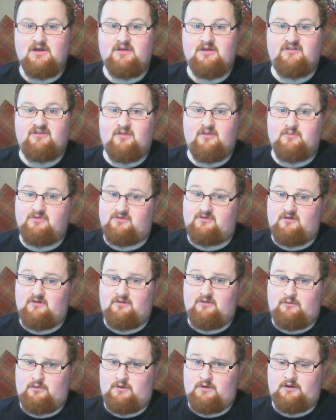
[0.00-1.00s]
So I'm just going
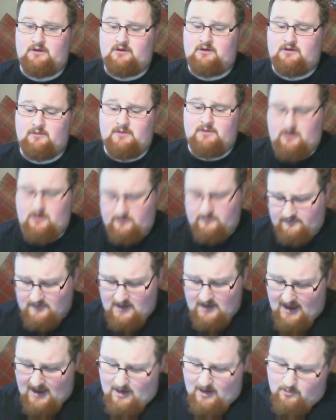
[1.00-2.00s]
to quickly look at my notes,
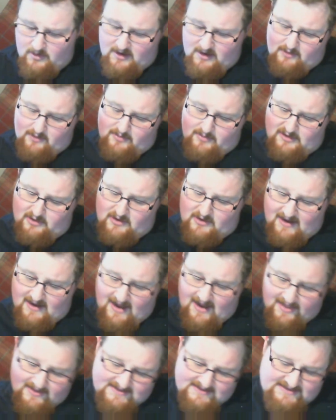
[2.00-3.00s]
and we're going to be looking
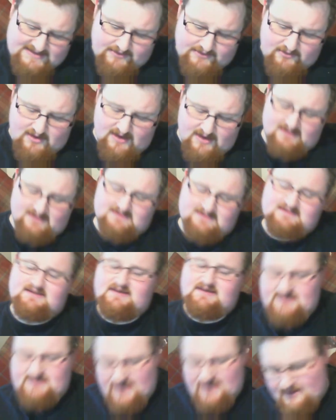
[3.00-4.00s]
at the Tyranids, the
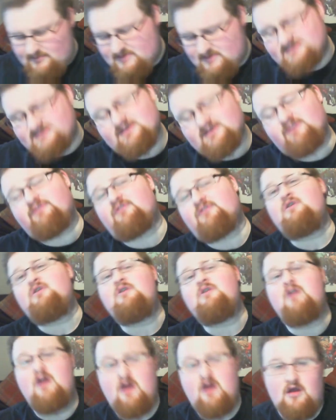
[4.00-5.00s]
Demons of
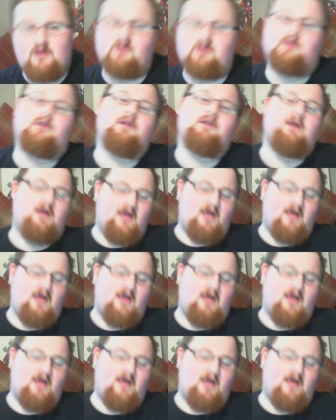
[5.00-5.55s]
Nergal,